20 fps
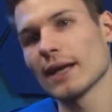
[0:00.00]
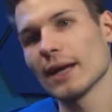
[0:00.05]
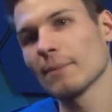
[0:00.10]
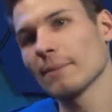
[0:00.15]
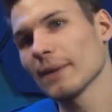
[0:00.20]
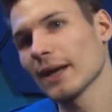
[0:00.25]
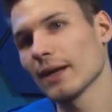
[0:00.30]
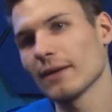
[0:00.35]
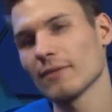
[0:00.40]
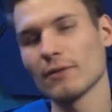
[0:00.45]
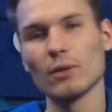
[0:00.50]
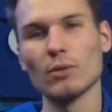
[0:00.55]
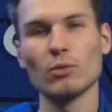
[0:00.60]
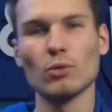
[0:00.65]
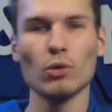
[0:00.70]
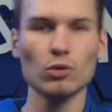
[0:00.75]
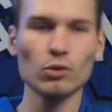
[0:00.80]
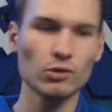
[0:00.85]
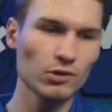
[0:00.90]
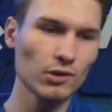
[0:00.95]
and many phone
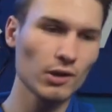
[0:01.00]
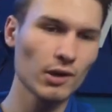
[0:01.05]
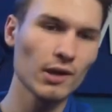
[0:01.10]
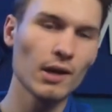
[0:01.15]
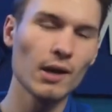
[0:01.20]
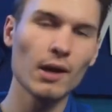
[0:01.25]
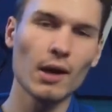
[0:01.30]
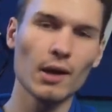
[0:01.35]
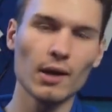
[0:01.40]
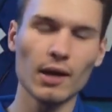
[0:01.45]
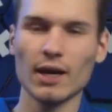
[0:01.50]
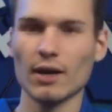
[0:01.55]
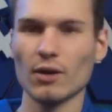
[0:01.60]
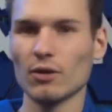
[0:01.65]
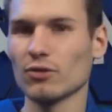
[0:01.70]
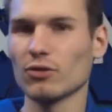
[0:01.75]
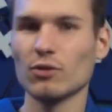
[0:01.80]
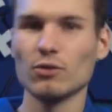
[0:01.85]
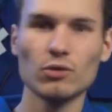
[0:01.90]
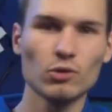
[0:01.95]
calls, I
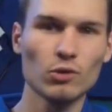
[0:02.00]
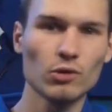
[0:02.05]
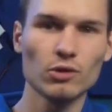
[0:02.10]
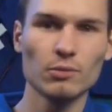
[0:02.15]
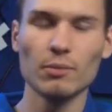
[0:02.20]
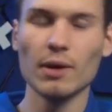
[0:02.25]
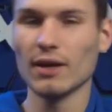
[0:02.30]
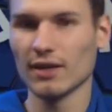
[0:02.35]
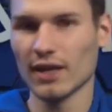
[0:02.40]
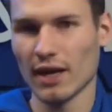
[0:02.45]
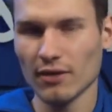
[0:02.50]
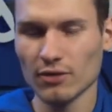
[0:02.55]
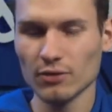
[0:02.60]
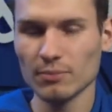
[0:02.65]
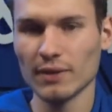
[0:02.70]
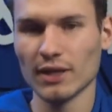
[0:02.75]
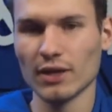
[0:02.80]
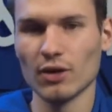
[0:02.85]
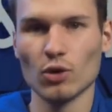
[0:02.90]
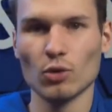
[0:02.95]
also thought about how to
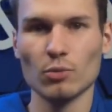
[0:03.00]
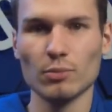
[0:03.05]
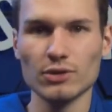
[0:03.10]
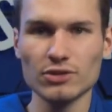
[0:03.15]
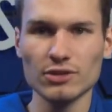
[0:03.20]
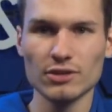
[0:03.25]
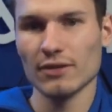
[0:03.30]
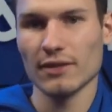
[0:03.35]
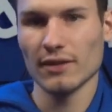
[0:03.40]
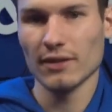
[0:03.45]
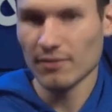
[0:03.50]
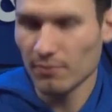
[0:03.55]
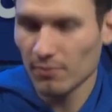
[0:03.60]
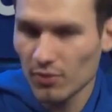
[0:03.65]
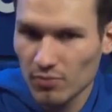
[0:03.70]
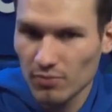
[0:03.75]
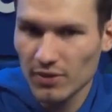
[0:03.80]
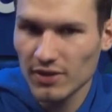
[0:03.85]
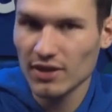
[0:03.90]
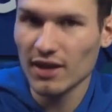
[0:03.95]
make Home Assistant
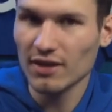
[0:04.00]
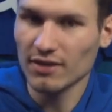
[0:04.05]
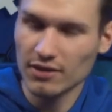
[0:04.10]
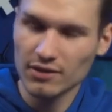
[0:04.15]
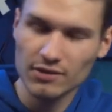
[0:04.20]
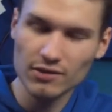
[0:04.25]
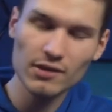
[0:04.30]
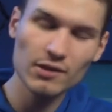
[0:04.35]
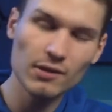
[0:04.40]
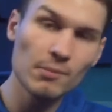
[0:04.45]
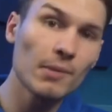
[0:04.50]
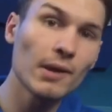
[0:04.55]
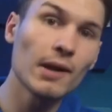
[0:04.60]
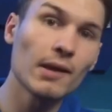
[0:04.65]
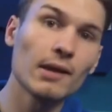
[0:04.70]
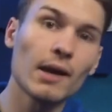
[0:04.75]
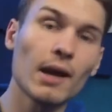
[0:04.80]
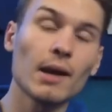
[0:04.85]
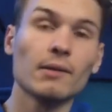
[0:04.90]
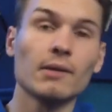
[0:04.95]
more redundant in the
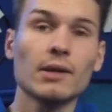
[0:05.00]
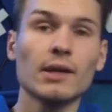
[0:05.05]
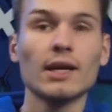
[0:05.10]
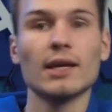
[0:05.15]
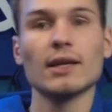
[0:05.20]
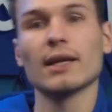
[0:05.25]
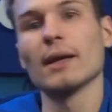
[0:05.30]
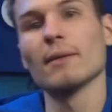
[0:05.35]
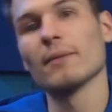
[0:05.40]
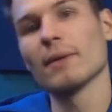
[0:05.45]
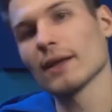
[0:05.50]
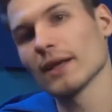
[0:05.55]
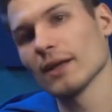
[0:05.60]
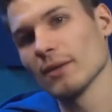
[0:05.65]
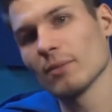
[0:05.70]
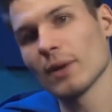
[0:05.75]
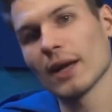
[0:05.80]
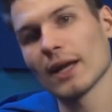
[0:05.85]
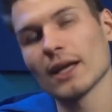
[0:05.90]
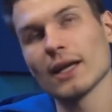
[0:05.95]
meantime to get
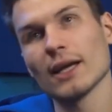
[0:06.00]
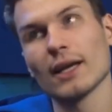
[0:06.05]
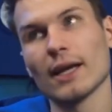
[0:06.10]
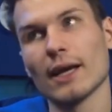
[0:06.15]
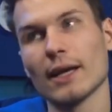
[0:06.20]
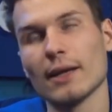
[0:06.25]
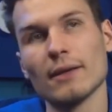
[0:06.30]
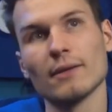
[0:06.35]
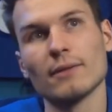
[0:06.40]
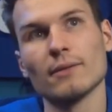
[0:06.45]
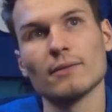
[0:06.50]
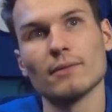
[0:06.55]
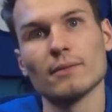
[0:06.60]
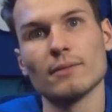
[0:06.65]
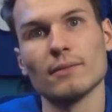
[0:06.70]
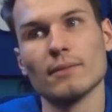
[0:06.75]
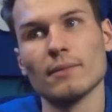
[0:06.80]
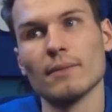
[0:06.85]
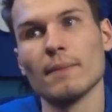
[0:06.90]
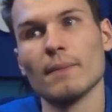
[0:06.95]
everything running again.
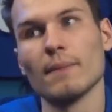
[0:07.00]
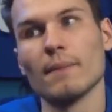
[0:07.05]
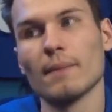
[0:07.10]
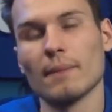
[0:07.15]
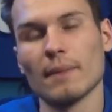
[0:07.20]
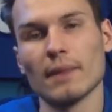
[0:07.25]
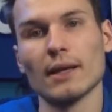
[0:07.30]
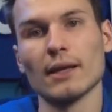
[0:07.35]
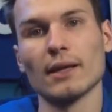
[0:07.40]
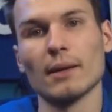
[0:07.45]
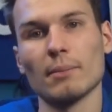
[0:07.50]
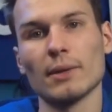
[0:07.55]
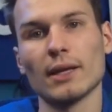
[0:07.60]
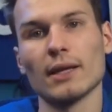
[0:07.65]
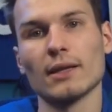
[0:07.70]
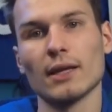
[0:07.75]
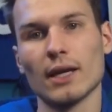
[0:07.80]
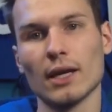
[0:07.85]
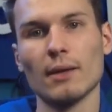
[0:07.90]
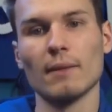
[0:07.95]
In the
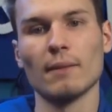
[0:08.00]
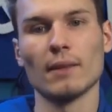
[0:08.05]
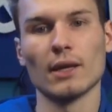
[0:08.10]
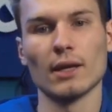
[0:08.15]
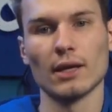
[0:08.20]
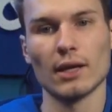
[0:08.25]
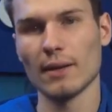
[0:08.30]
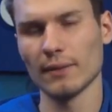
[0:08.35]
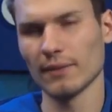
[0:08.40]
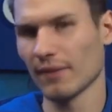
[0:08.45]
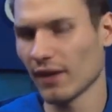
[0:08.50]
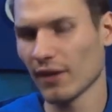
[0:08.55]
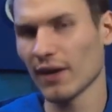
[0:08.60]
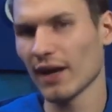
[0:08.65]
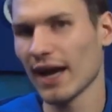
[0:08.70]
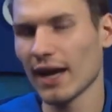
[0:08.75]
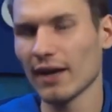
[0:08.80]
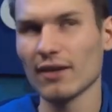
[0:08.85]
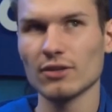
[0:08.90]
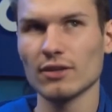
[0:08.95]
meantime, there are
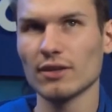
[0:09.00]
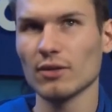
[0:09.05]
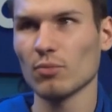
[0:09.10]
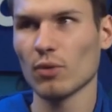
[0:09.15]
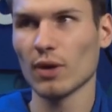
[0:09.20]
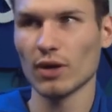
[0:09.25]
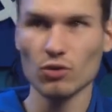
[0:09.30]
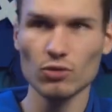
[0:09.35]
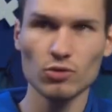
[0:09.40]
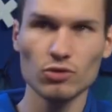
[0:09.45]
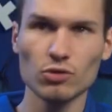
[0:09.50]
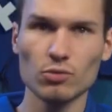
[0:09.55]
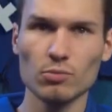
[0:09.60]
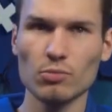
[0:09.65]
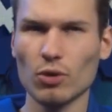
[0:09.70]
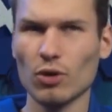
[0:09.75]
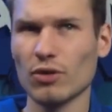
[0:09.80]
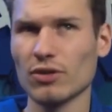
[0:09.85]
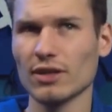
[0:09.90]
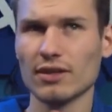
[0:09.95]
actually one or two
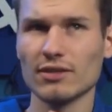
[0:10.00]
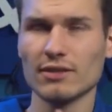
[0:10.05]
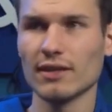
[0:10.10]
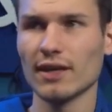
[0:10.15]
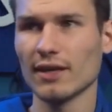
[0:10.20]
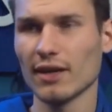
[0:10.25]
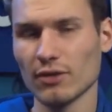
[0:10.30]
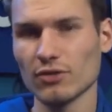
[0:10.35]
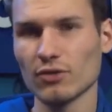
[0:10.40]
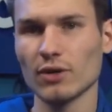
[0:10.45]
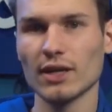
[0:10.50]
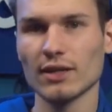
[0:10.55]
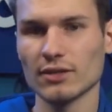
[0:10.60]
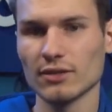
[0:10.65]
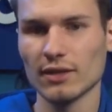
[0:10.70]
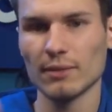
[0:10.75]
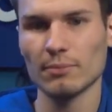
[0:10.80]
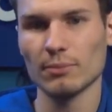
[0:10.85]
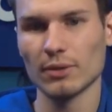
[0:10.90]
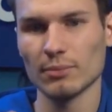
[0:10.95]
projects that are trying
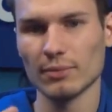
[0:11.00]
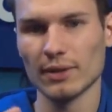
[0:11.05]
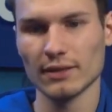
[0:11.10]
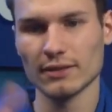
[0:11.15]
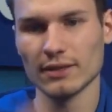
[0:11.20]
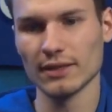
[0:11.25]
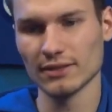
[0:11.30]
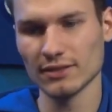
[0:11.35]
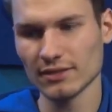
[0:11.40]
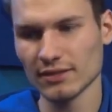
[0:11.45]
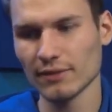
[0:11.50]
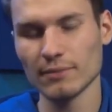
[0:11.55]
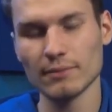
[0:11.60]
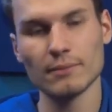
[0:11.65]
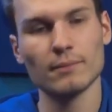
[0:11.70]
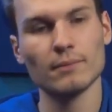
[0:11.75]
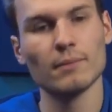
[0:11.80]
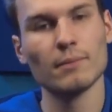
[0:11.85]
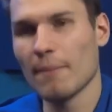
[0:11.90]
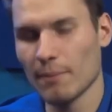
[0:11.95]
to implement this.
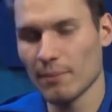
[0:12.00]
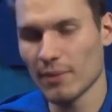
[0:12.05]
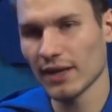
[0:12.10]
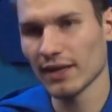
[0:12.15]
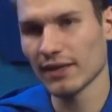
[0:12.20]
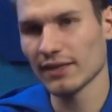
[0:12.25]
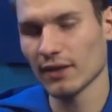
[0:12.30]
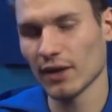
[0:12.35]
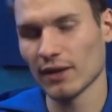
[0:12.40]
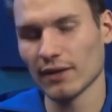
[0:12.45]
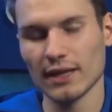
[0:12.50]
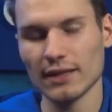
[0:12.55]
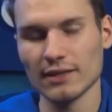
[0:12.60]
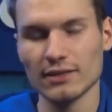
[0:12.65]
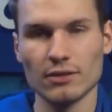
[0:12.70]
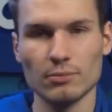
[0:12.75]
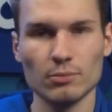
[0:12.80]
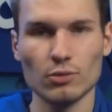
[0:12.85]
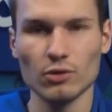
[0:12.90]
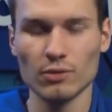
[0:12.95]
But it's not that
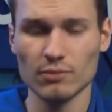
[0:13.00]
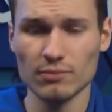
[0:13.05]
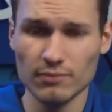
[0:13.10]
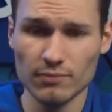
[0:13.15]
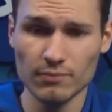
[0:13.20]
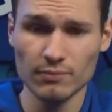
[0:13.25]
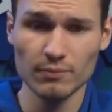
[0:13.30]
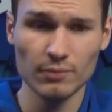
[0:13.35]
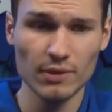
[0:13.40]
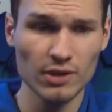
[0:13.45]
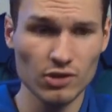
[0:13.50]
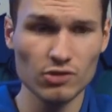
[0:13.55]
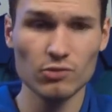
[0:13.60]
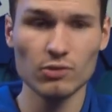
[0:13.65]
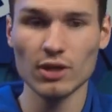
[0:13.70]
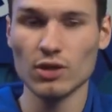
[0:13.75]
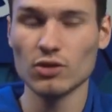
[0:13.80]
simple, because we